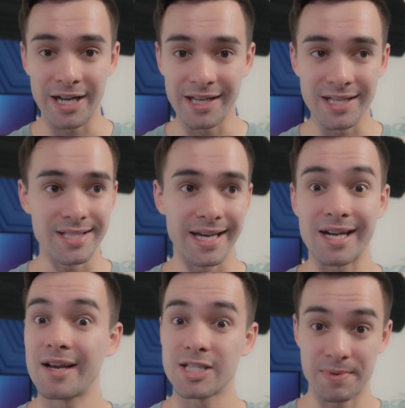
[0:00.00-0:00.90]
it needs
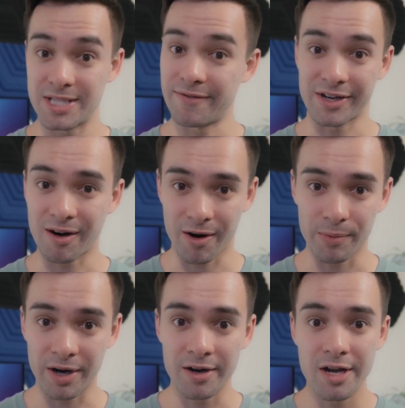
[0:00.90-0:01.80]
like specific
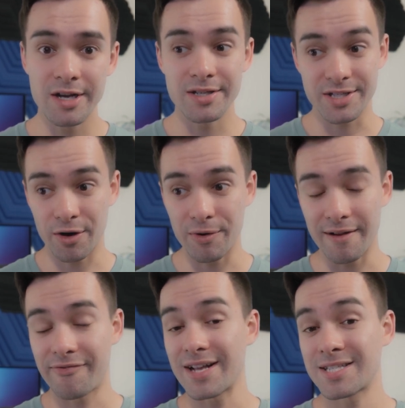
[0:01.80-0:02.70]
hardware. So
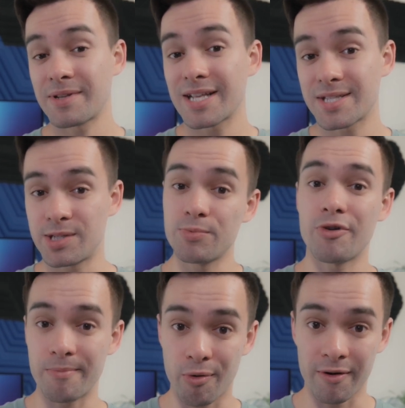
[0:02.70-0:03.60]
if that's something that's
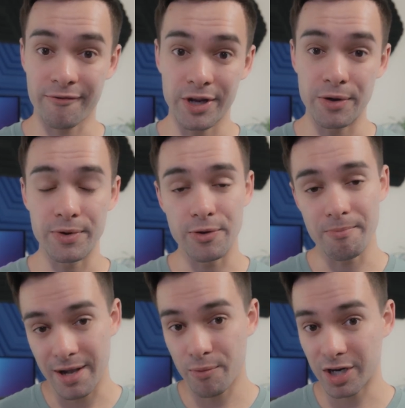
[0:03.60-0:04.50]
super important for you, you
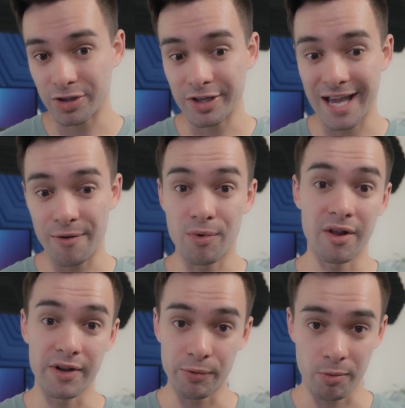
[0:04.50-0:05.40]
might want to look at one
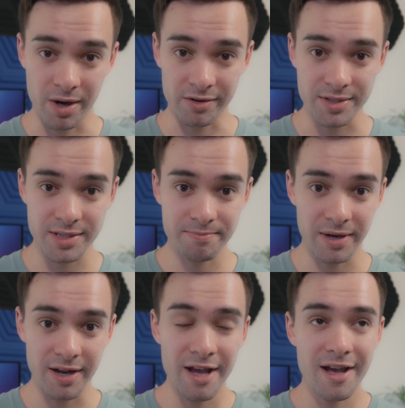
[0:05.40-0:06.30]
of the newer models.
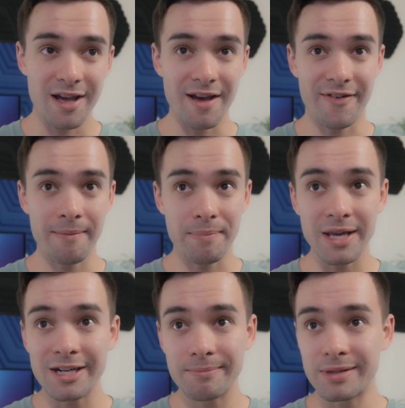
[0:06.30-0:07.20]
But if I'm
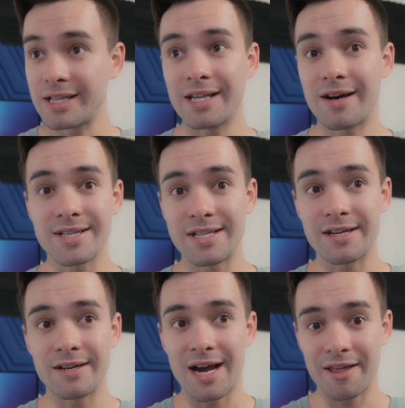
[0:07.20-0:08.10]
being completely honest
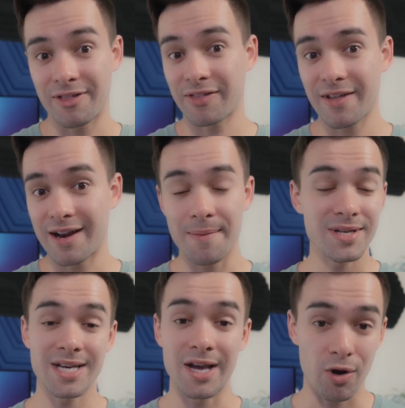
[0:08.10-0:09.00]
here, I think that
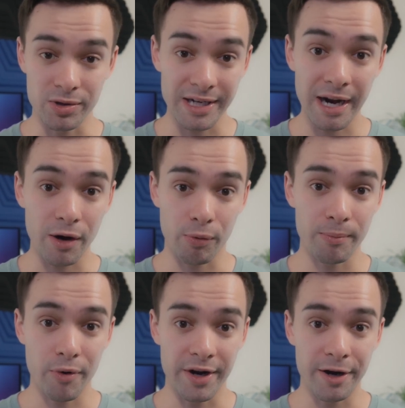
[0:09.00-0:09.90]
MSI O-LED Care
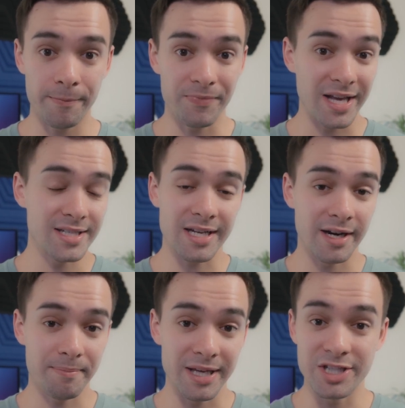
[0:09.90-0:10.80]
1.0 is going
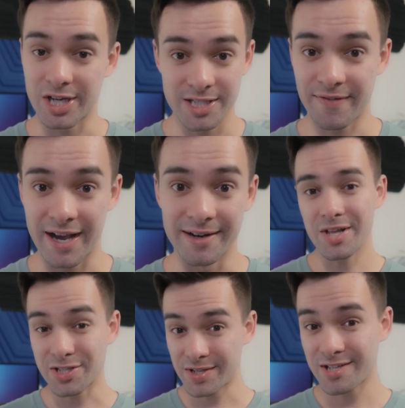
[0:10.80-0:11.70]
to be just fine.
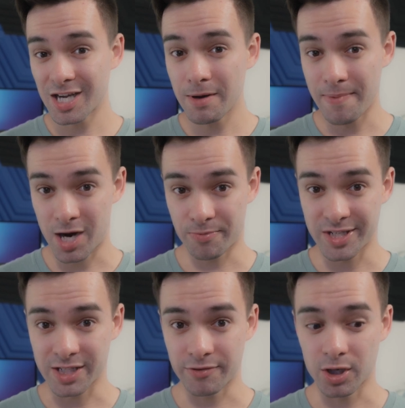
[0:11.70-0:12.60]
So let's talk about panel
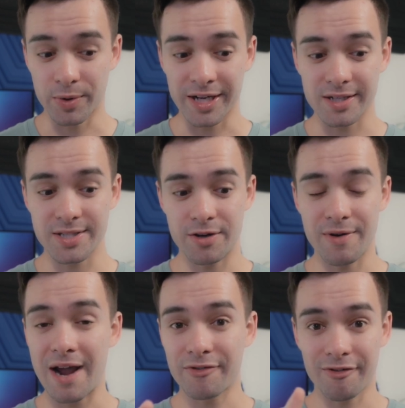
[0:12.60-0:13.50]
protect real quick. So
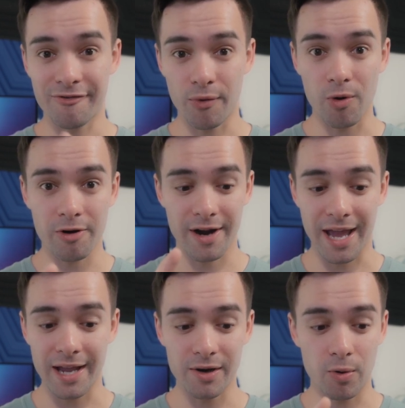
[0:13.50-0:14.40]
after 4,
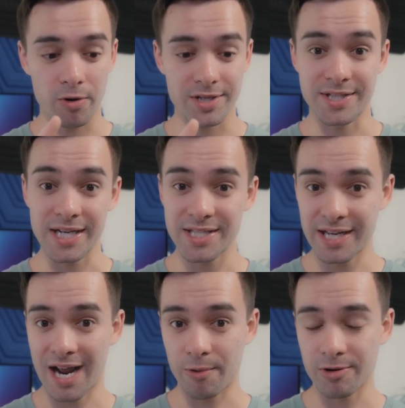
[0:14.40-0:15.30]
8, or
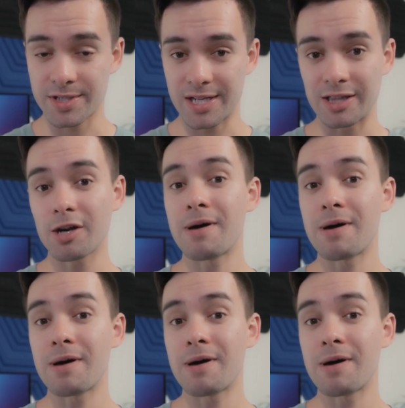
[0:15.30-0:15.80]
16 hours, a little